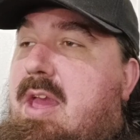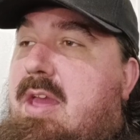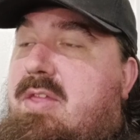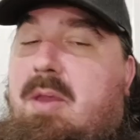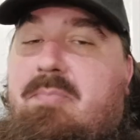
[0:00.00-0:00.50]

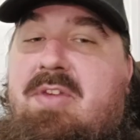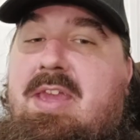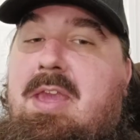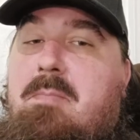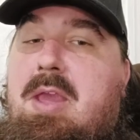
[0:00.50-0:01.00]
something
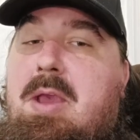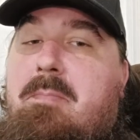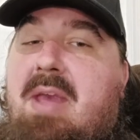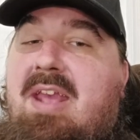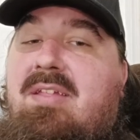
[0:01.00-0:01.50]
can be
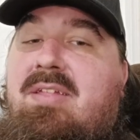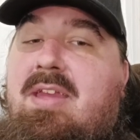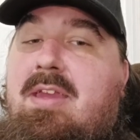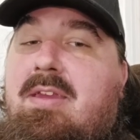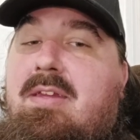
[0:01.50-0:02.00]

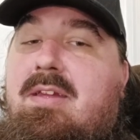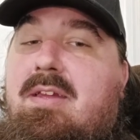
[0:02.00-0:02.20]
amazing.